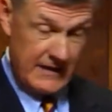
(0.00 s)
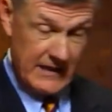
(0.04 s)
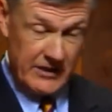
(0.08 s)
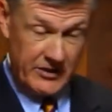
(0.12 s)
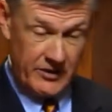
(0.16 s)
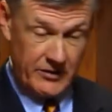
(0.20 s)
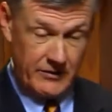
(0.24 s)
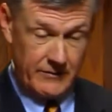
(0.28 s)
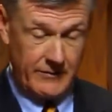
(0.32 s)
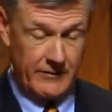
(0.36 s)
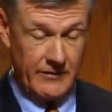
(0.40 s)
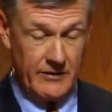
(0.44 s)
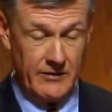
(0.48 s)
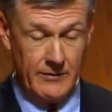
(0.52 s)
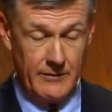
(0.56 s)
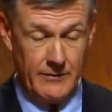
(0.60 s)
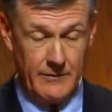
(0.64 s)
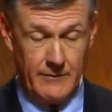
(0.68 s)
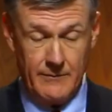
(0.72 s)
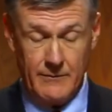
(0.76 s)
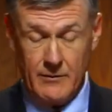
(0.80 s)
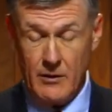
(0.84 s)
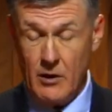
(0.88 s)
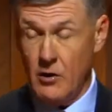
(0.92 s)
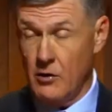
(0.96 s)
in
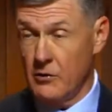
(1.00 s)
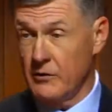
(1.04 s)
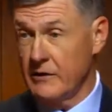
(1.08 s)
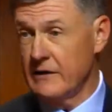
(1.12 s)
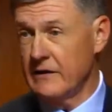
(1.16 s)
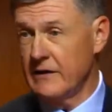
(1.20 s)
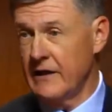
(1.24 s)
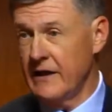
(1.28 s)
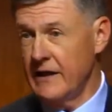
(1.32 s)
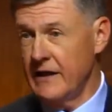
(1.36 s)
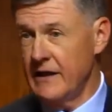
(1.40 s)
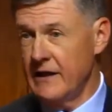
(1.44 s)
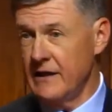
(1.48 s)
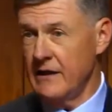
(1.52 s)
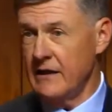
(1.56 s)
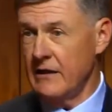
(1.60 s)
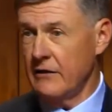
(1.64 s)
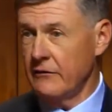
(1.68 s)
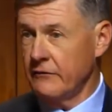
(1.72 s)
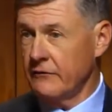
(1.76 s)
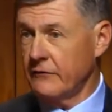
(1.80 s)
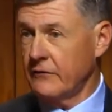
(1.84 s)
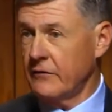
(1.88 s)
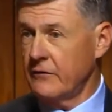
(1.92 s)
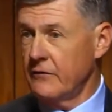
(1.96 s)
the Holy Land
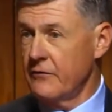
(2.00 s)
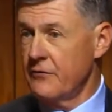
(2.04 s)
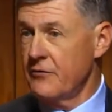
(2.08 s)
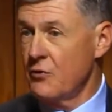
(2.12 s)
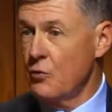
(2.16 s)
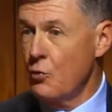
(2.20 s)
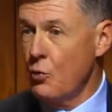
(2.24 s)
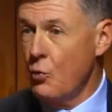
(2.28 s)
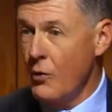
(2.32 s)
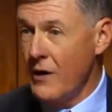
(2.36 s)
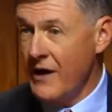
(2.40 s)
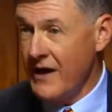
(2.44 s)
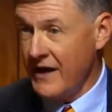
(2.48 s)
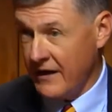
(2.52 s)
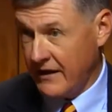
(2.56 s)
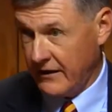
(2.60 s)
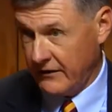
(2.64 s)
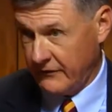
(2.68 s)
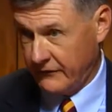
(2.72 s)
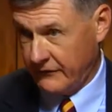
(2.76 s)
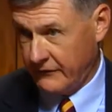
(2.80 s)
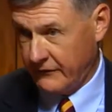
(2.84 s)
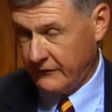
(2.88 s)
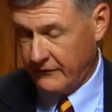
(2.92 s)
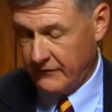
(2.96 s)
is to the
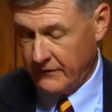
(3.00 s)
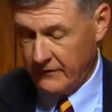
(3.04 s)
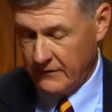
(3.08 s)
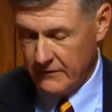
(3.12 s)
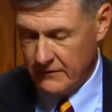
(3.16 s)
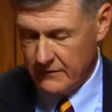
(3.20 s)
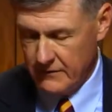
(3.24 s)
west.